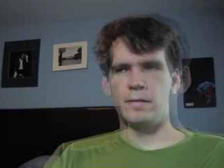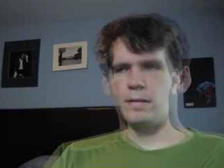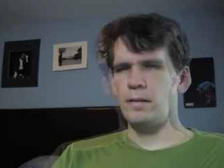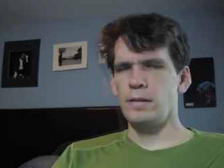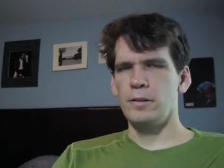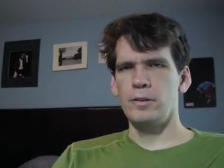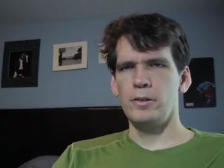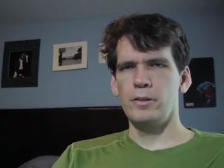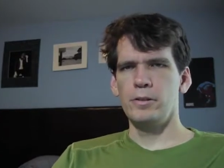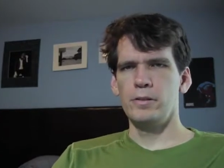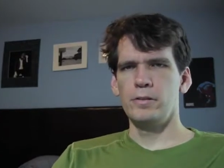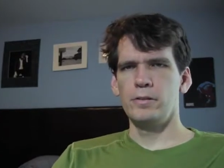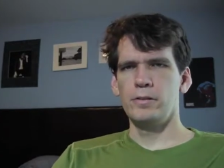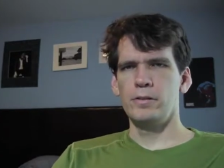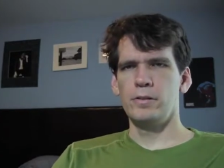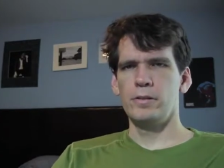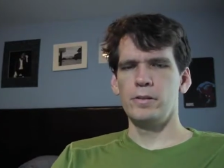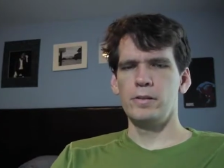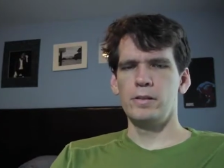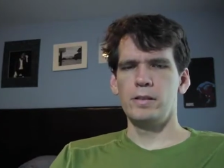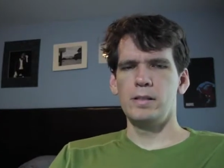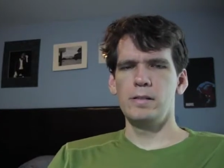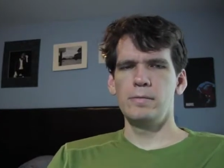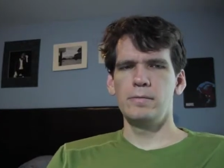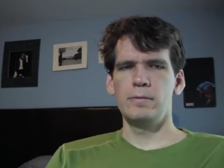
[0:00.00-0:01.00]
And she, she
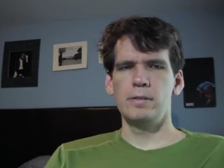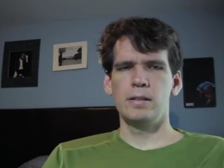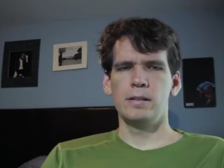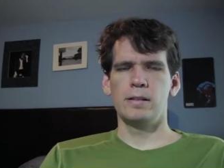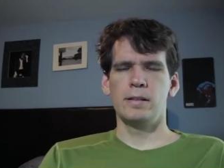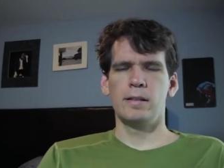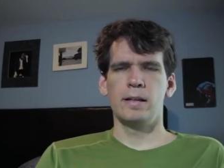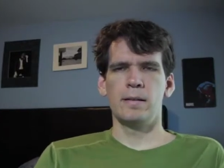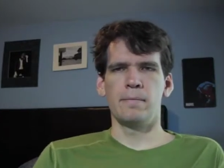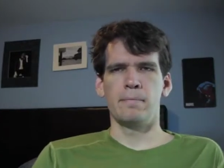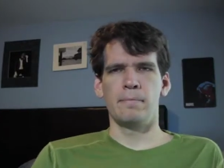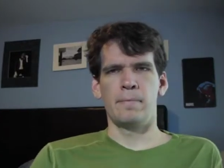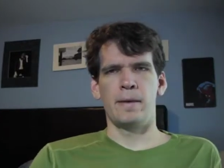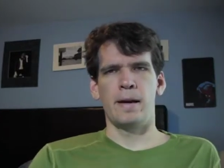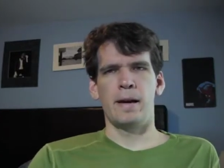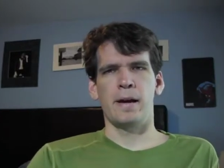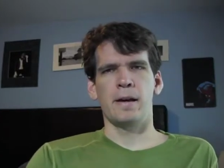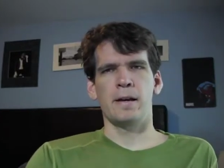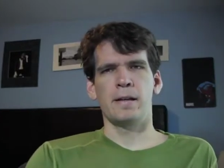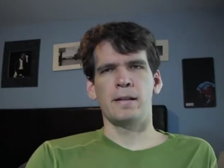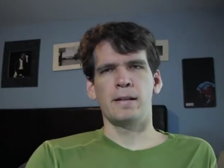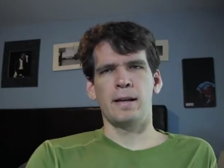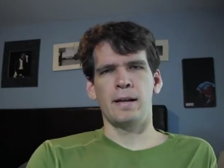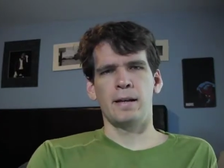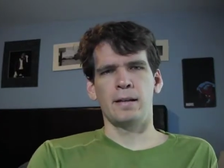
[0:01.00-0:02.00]
seems to get
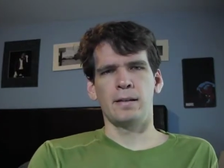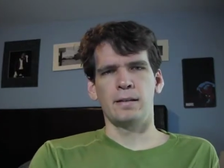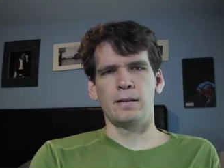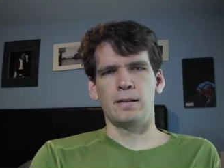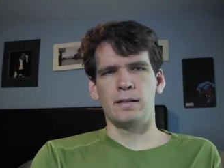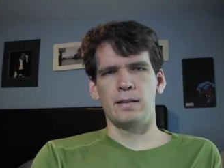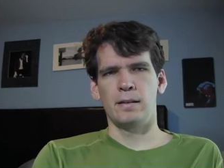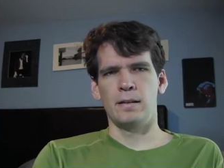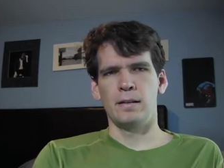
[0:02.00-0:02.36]
mad at